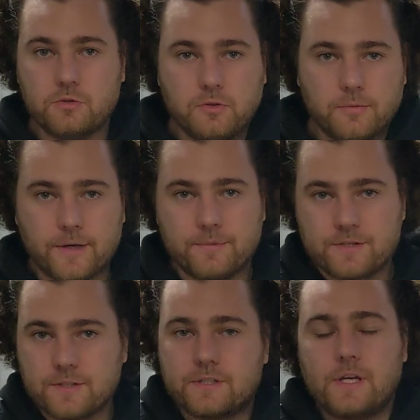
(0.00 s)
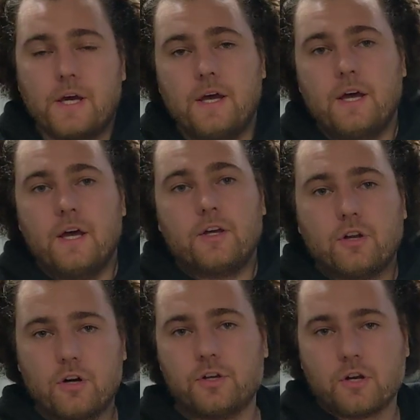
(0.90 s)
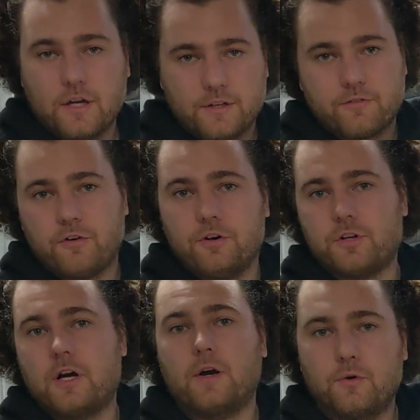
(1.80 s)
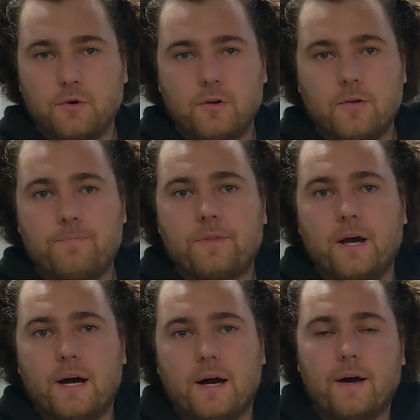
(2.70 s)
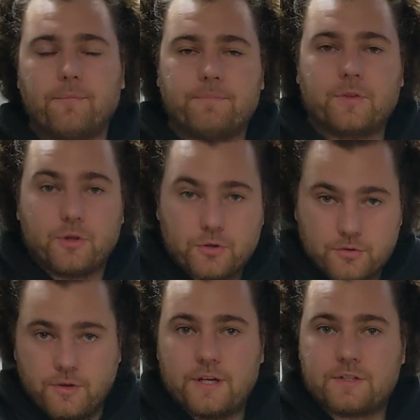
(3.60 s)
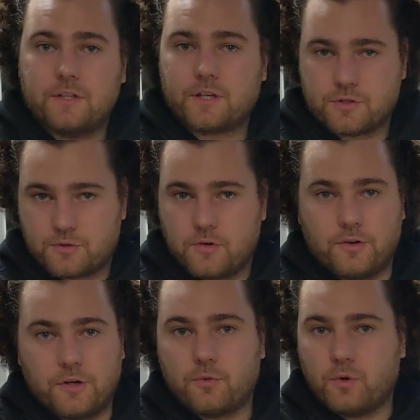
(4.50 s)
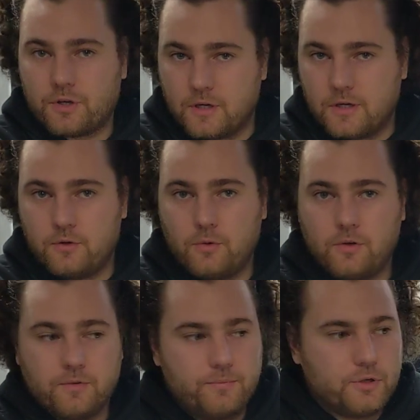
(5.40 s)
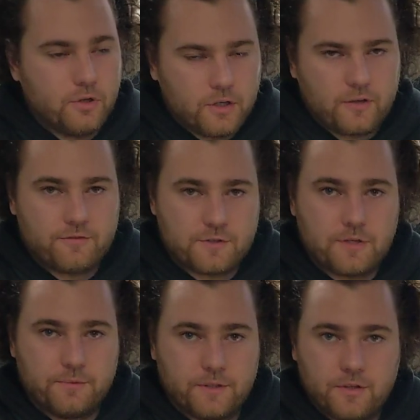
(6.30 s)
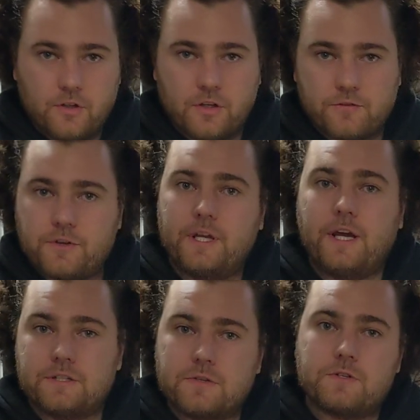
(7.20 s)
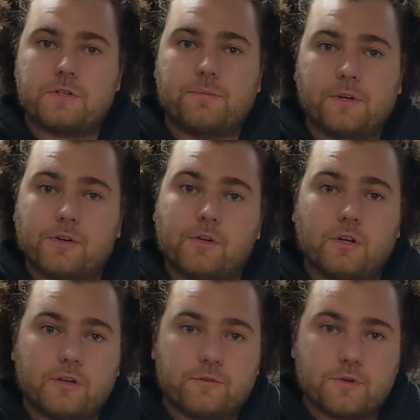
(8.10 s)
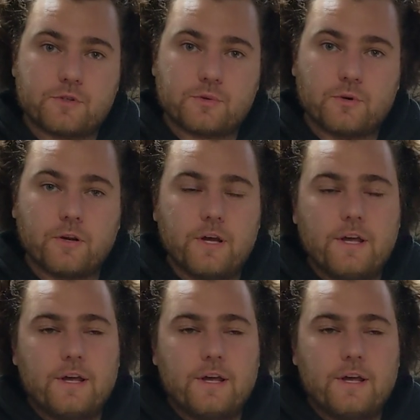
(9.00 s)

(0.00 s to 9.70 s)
Google My Business? You're on your phone, you're on Google. You as a liquor store owner, when you're on Google, you're looking for something. You're looking for the answers or something, or you're looking for a store.